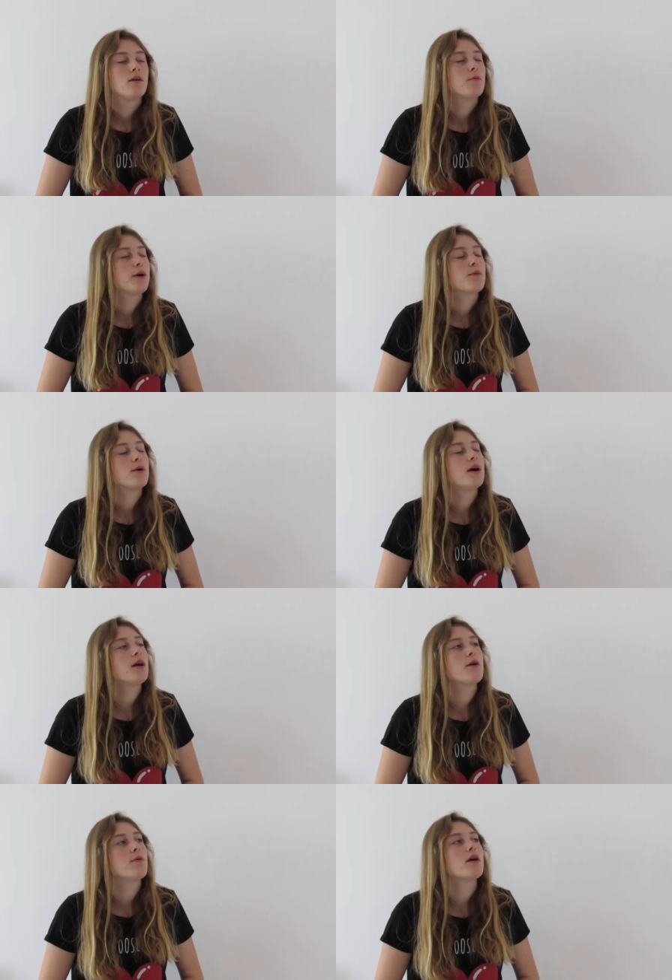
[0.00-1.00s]
Wait, what do
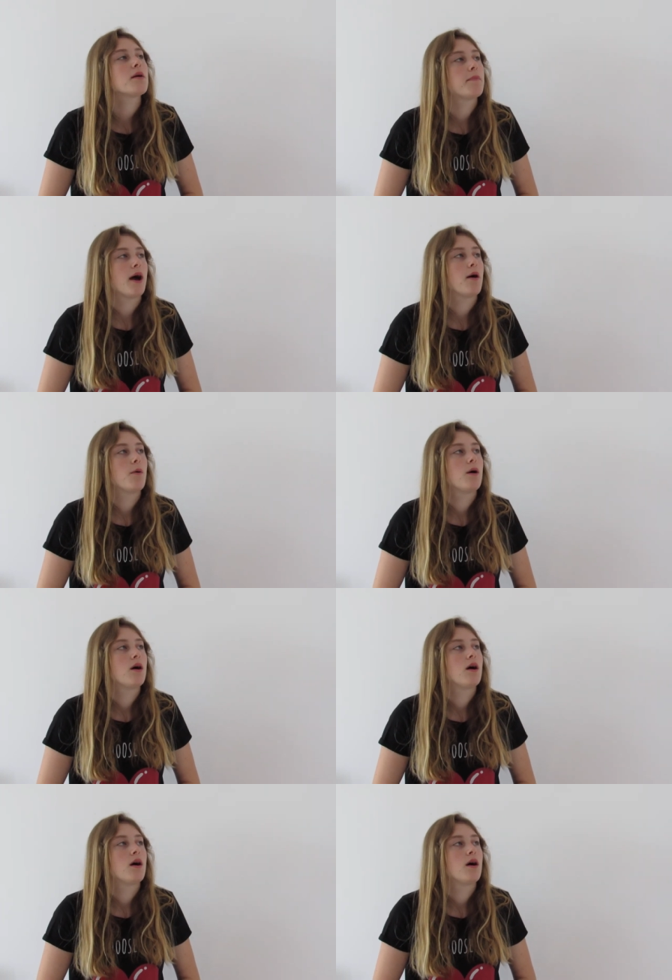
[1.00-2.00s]
you want about?
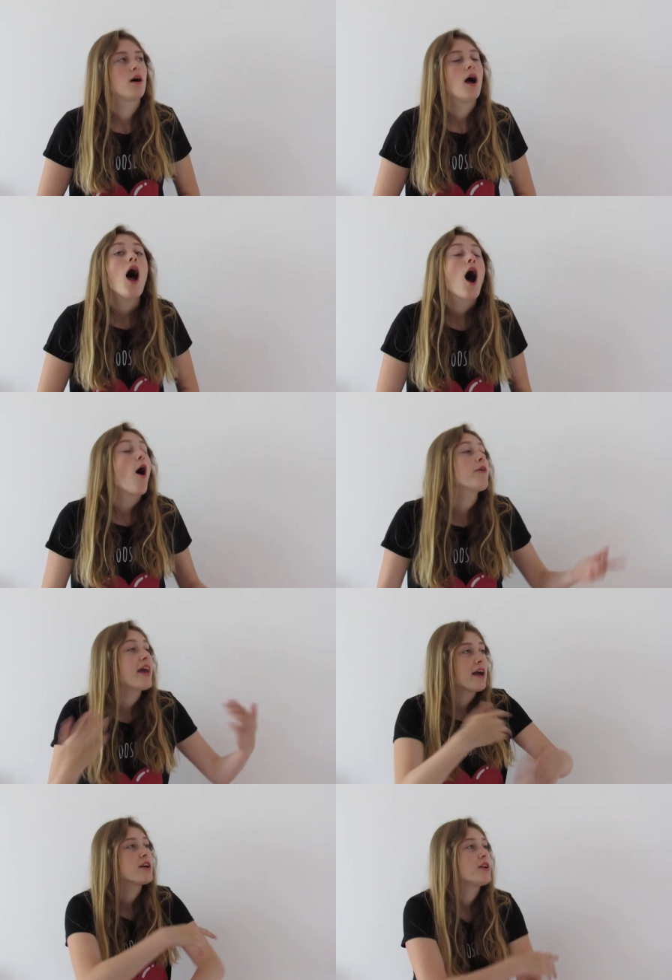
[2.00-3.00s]
Oh
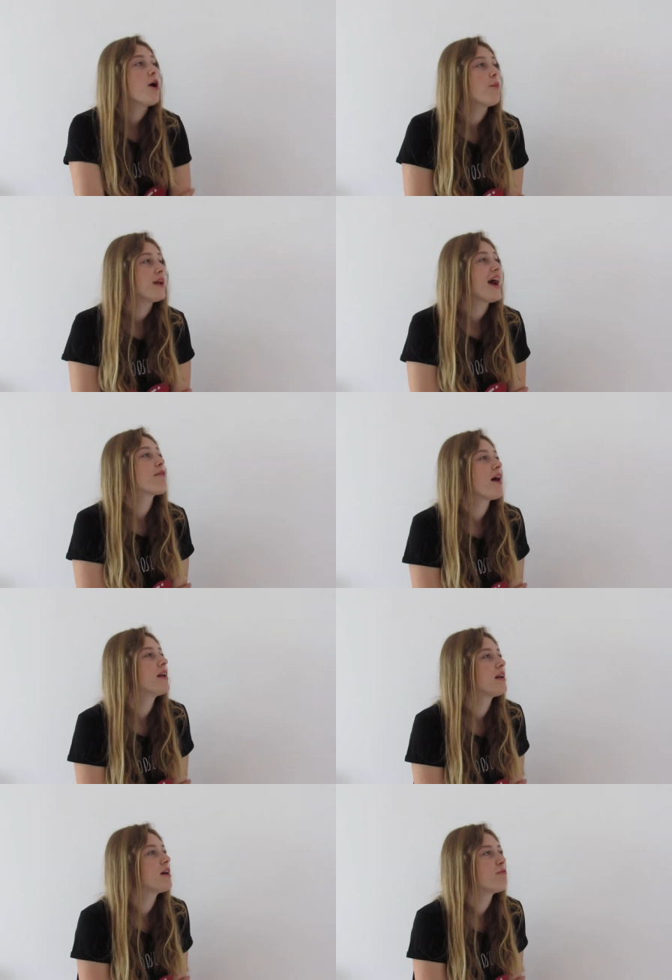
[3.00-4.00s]
yeah, you know when I
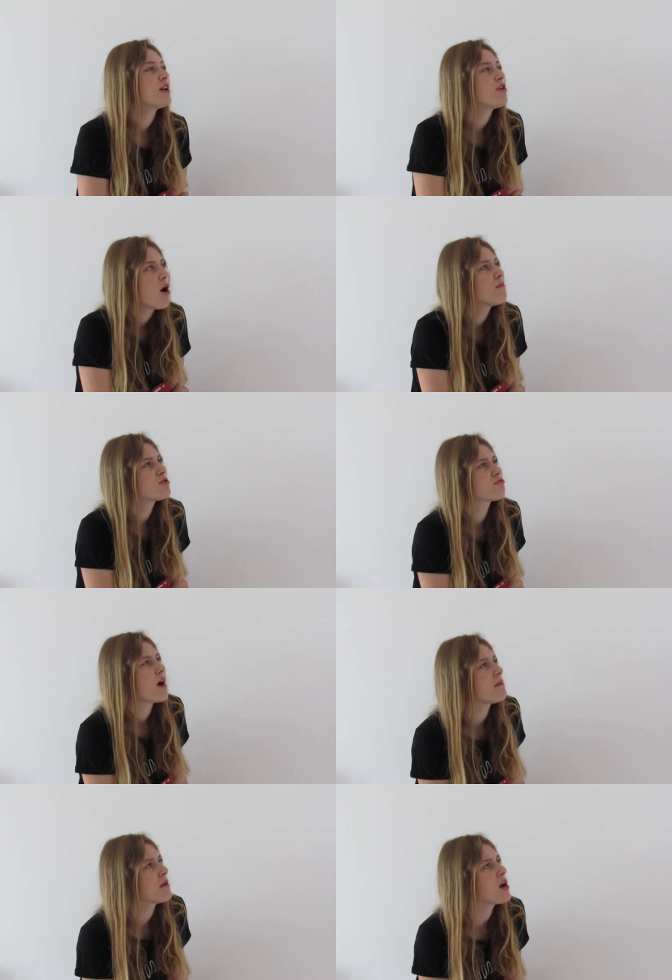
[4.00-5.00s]
ran, when you almost
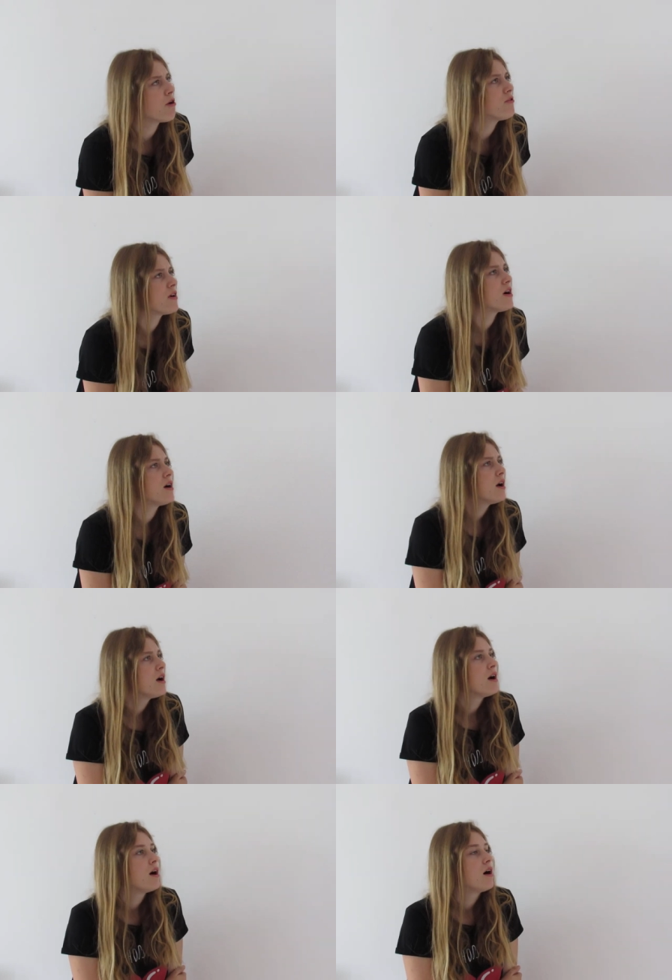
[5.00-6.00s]
ran me over?
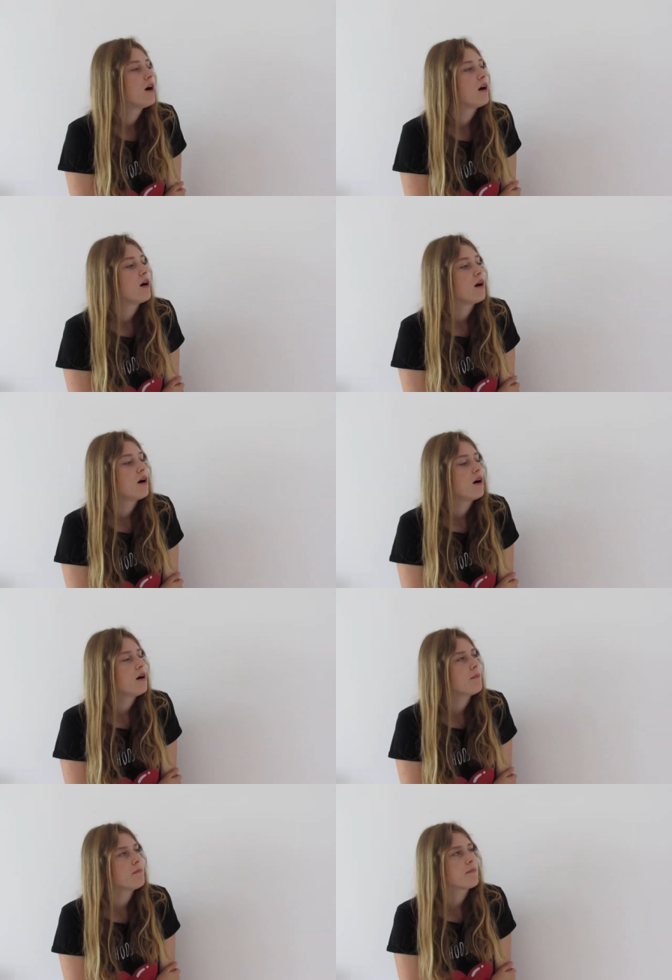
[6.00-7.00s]

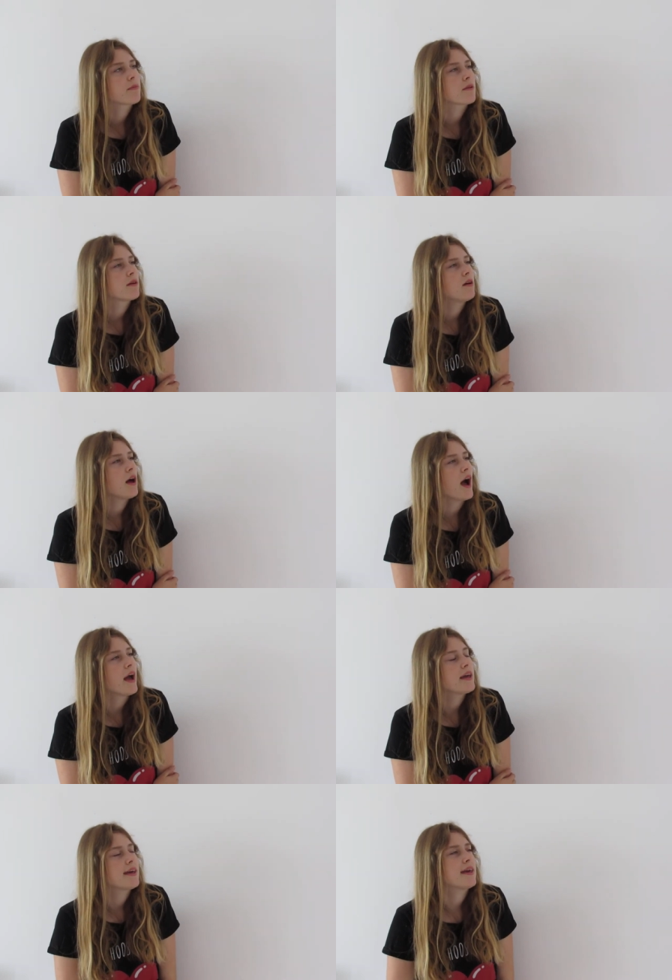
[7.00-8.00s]
Um, yeah,
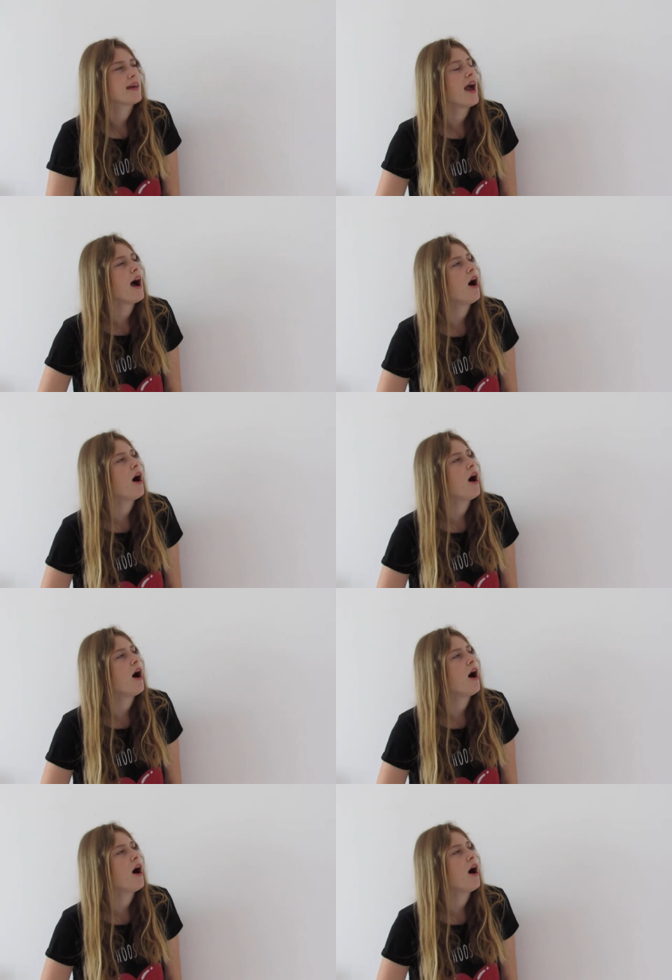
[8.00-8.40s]
yeah.